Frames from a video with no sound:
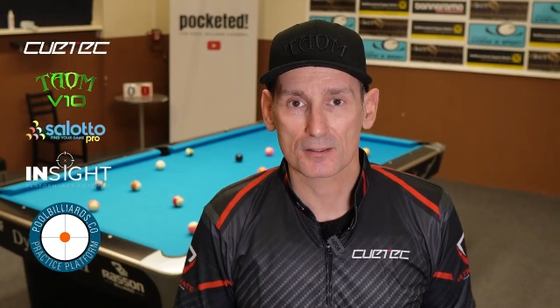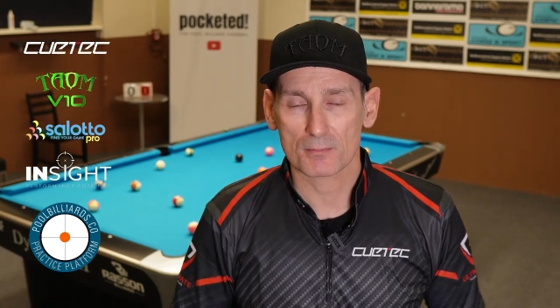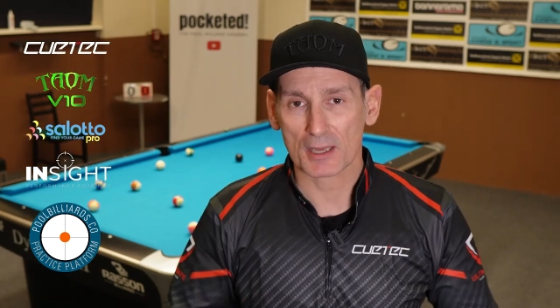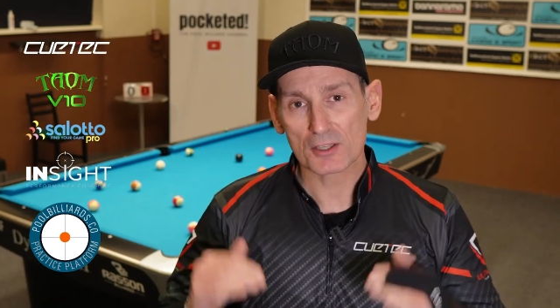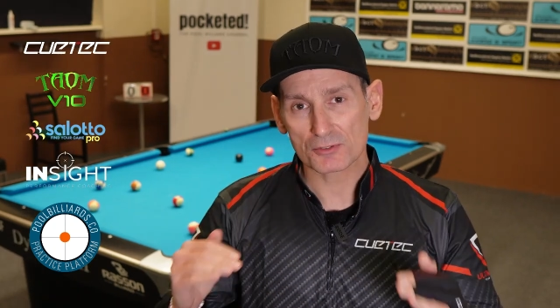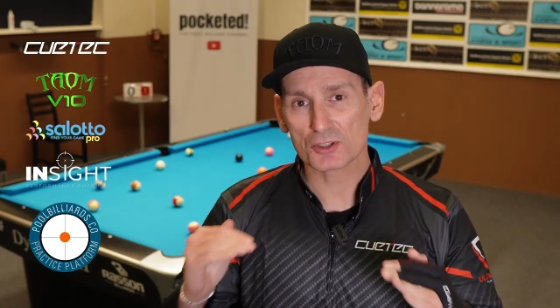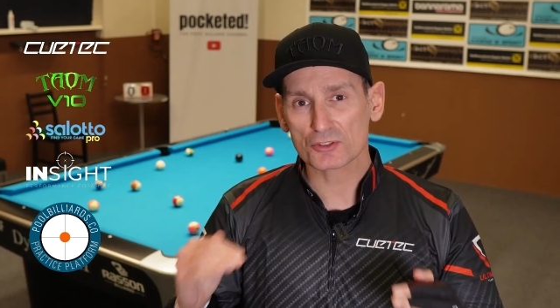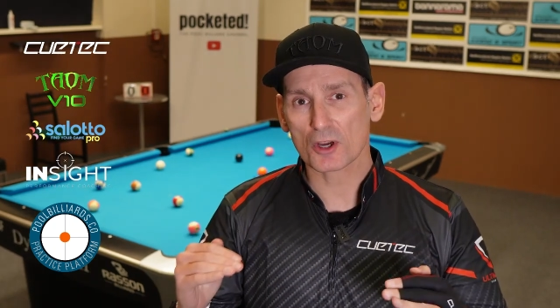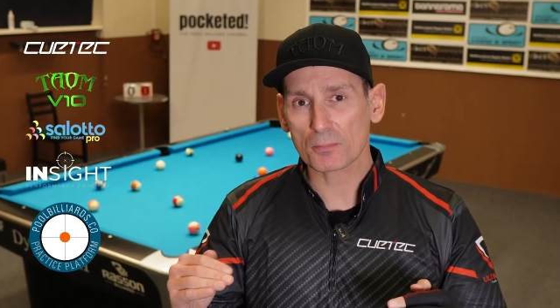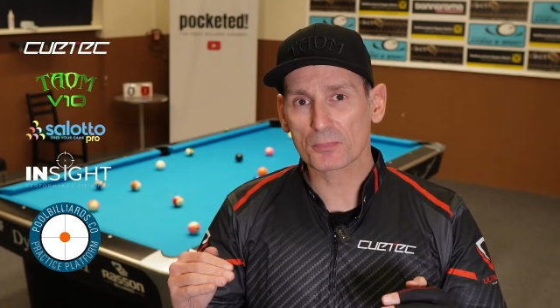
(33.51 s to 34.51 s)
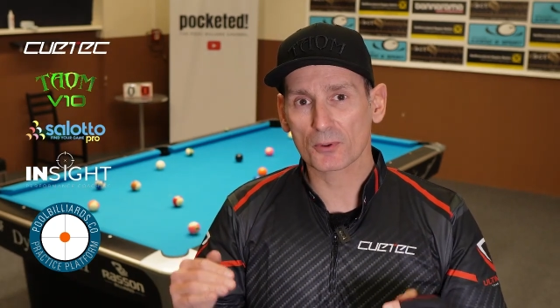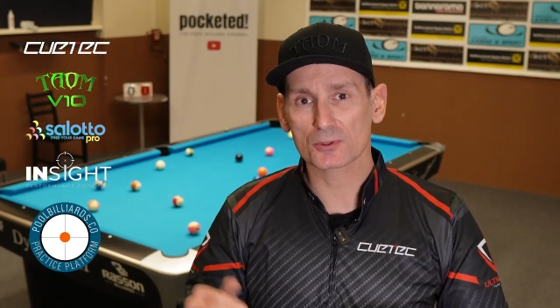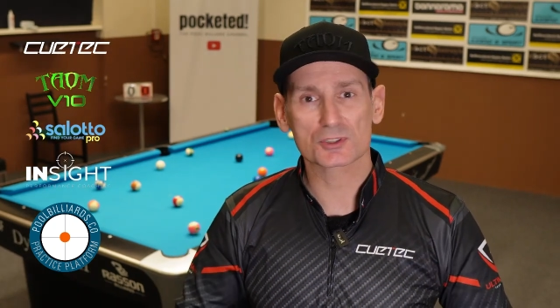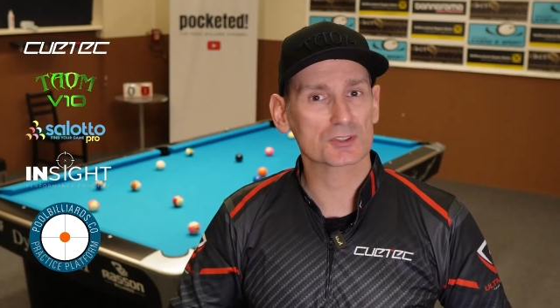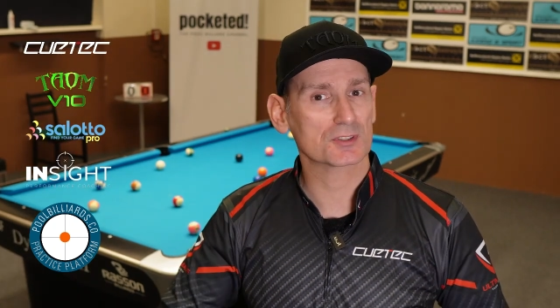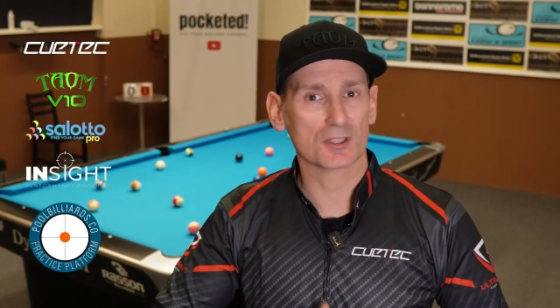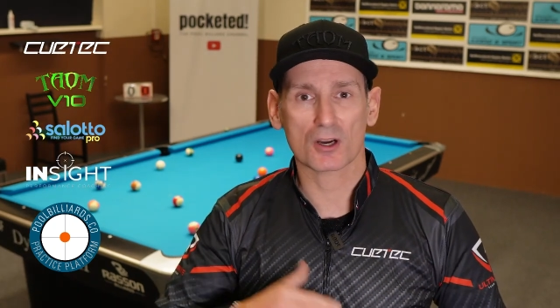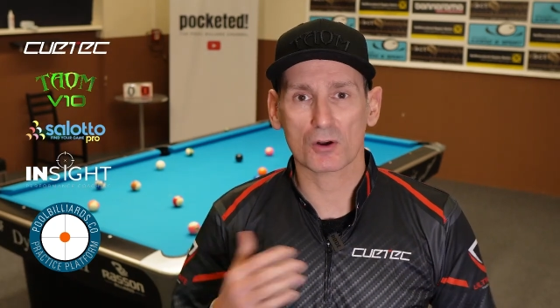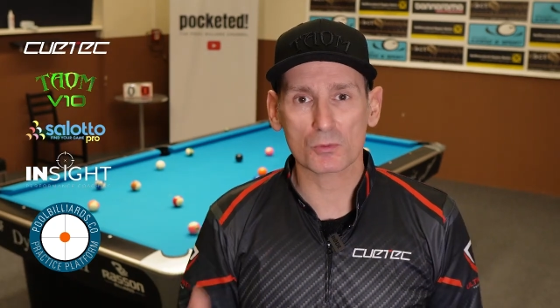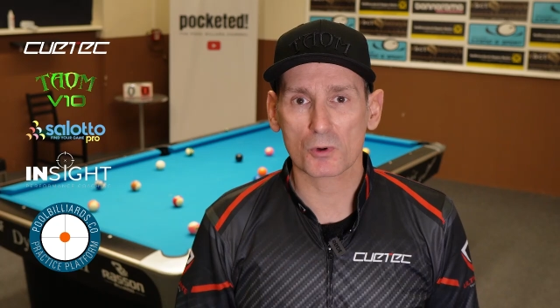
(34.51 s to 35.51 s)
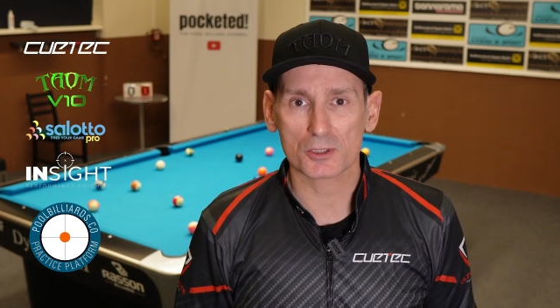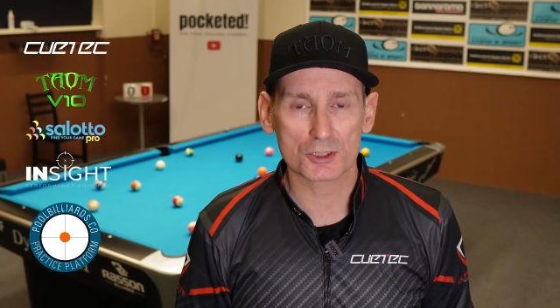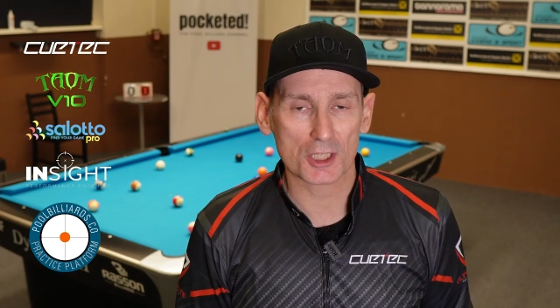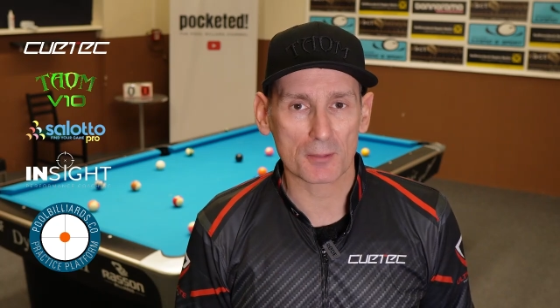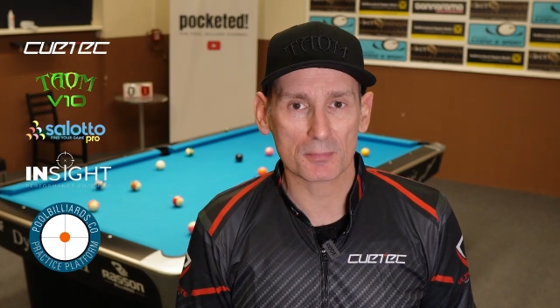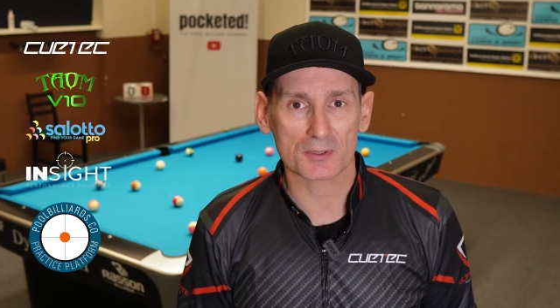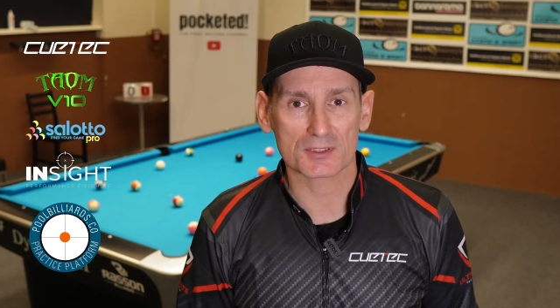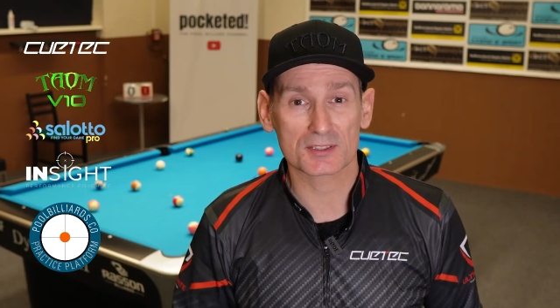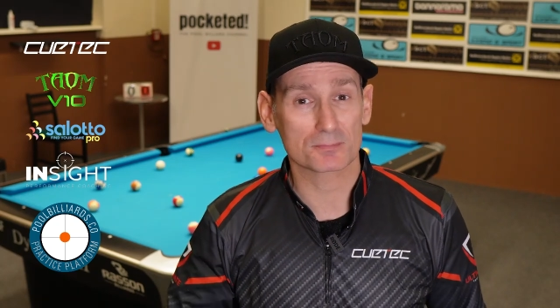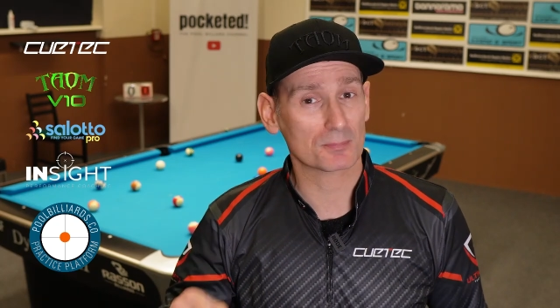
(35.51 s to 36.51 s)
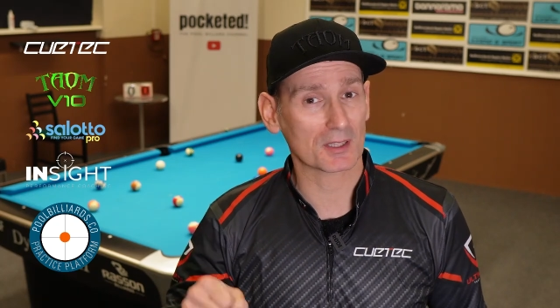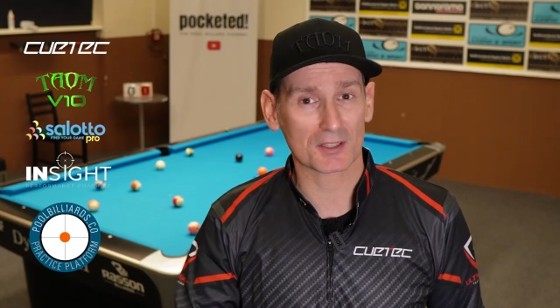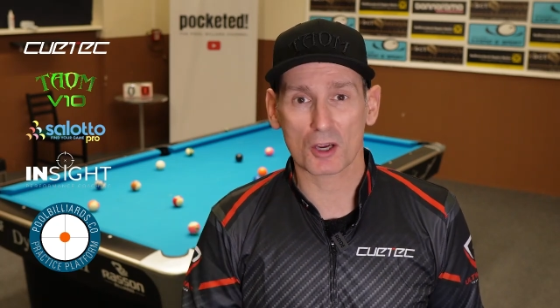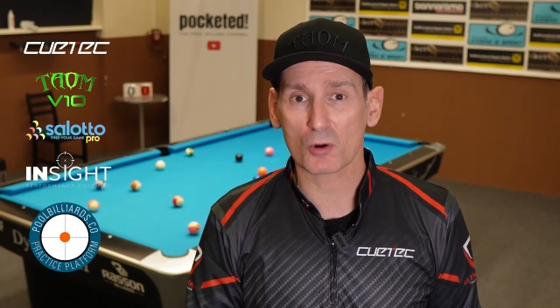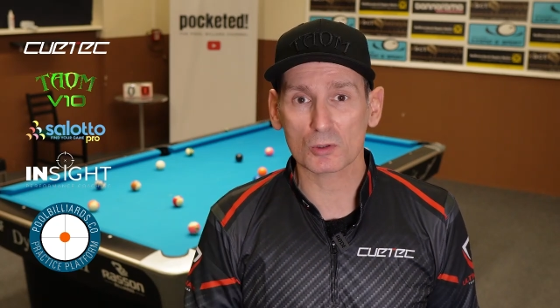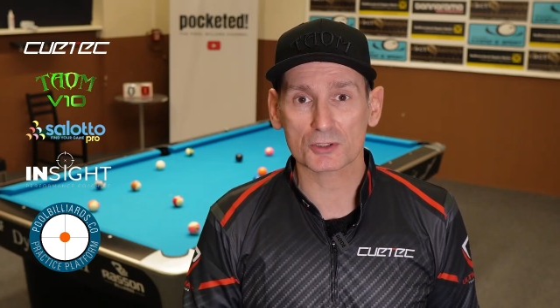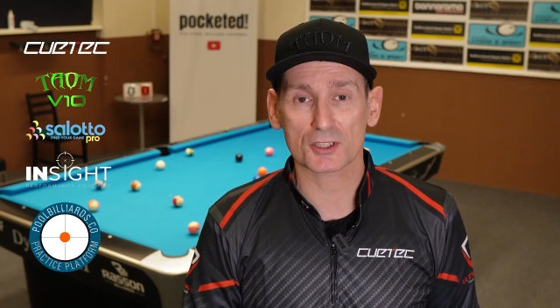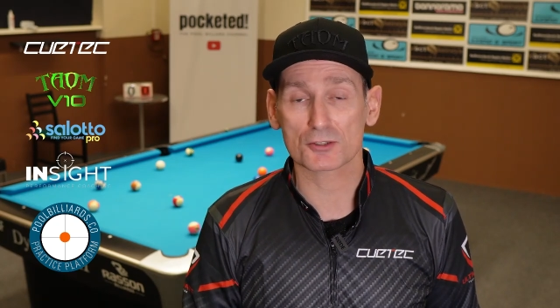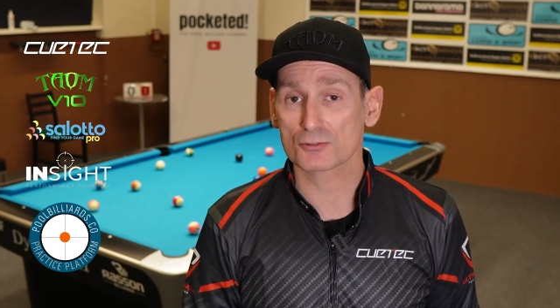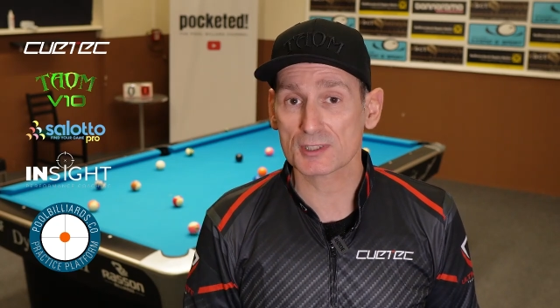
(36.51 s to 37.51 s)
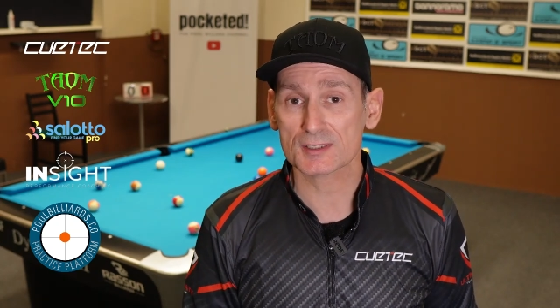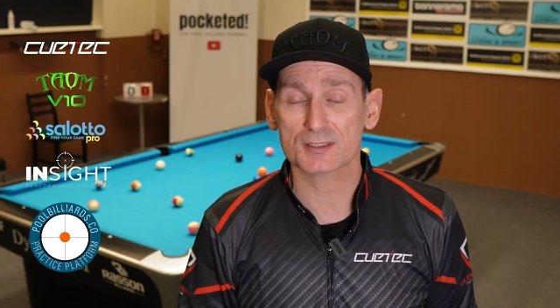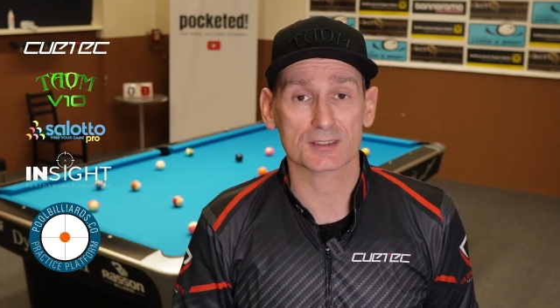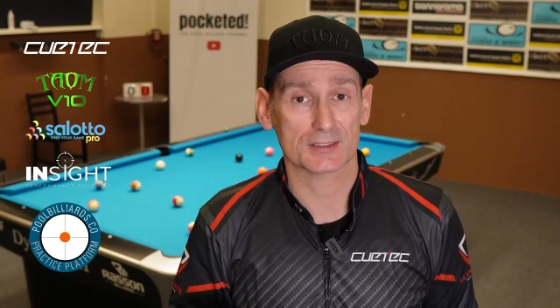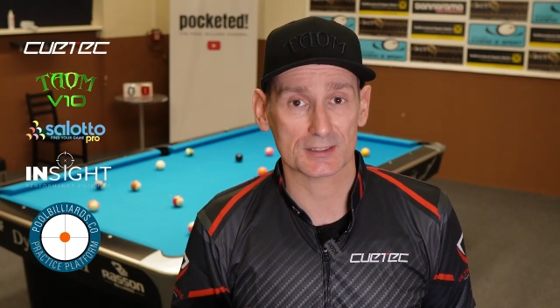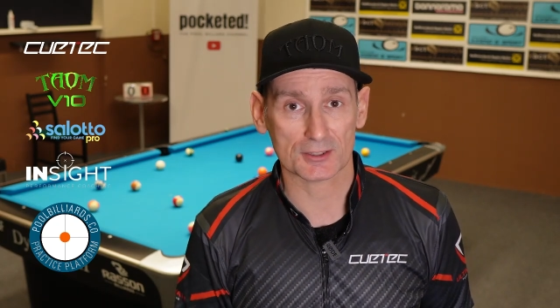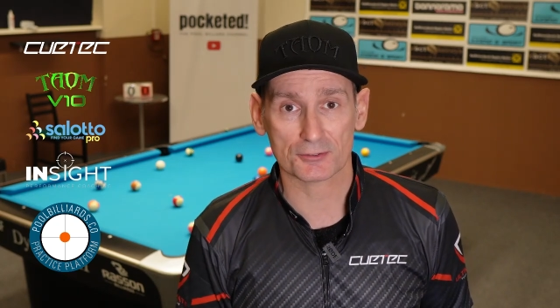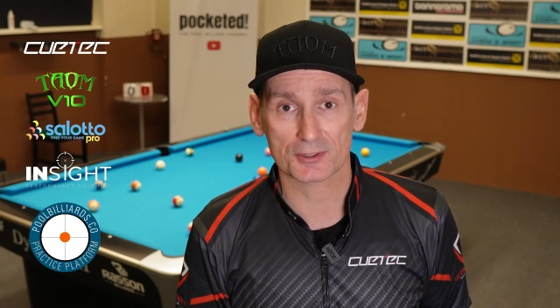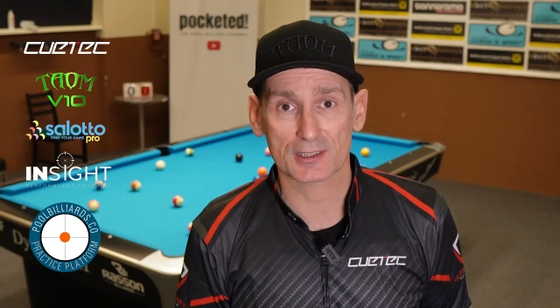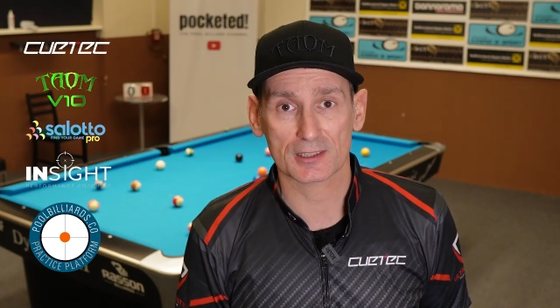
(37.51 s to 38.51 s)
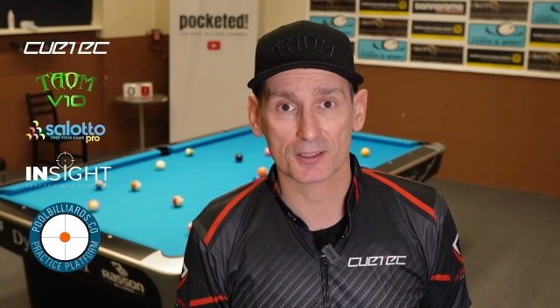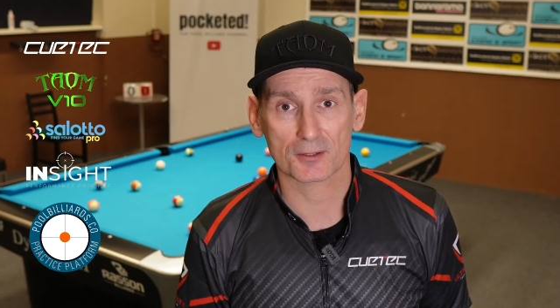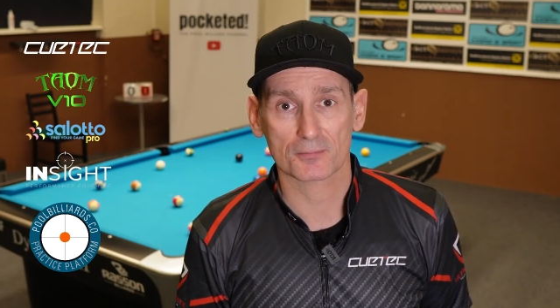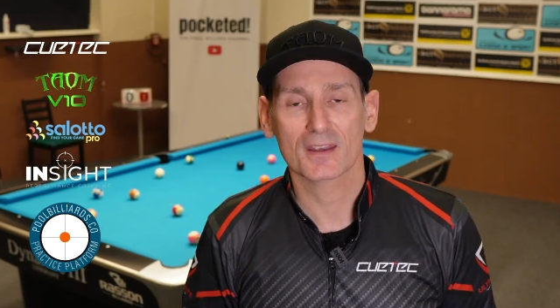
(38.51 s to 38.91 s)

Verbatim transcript: Many of the top pros, they are all world champions, but they hold their wrist differently.